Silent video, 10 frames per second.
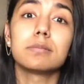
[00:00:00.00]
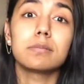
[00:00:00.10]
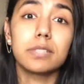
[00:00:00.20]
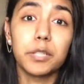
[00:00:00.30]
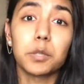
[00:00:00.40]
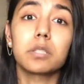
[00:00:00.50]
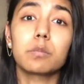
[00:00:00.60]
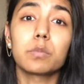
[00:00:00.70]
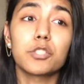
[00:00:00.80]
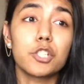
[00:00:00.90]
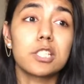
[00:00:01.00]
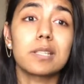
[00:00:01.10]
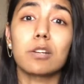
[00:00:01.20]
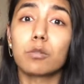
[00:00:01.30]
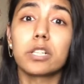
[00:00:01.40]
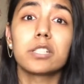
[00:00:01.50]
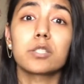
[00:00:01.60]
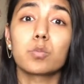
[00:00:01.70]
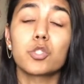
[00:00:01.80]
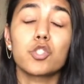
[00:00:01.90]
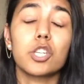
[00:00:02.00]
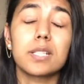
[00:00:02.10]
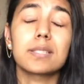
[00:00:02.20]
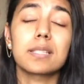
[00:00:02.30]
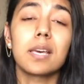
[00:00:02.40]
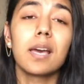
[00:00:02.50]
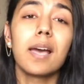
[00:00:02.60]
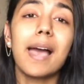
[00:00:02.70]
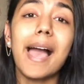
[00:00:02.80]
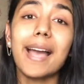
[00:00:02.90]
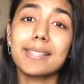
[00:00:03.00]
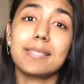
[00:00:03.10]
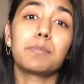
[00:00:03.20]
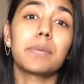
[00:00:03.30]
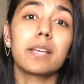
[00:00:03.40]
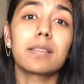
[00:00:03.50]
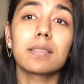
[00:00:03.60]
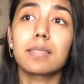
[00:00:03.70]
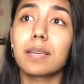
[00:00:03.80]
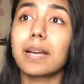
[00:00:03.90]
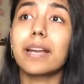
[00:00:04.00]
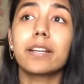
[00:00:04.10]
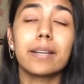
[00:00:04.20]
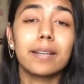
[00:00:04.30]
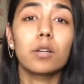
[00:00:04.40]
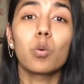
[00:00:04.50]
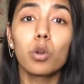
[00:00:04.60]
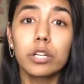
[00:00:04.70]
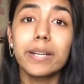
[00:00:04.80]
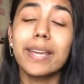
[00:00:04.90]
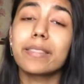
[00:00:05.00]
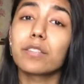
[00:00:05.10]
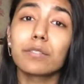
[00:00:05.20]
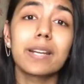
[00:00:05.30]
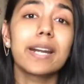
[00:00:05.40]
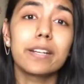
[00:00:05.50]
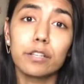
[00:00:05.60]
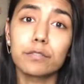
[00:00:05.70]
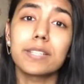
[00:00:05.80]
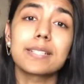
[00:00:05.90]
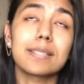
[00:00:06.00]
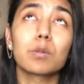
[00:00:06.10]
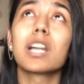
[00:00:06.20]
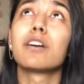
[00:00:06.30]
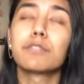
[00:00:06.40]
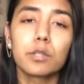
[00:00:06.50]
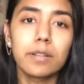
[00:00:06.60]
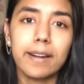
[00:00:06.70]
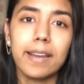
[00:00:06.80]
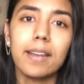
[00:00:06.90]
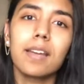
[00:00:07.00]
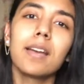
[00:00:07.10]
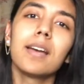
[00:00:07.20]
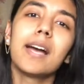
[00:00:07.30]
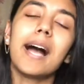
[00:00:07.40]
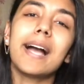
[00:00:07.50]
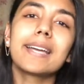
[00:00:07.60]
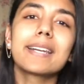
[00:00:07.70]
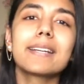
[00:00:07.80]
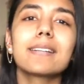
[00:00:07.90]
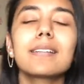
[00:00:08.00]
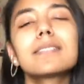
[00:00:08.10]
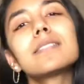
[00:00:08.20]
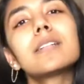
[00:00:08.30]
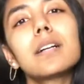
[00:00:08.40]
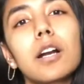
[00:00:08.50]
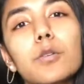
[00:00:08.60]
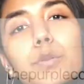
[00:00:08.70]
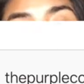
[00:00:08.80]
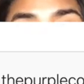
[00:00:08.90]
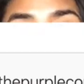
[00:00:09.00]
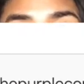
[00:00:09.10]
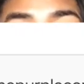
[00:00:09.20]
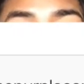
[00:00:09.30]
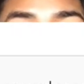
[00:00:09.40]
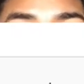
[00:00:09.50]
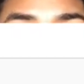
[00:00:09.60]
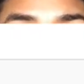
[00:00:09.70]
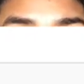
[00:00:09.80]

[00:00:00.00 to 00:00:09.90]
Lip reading: here, which is an audience which is accepting the kind and quality and the variety of things I would love to try, I created another account, the Purple Comics,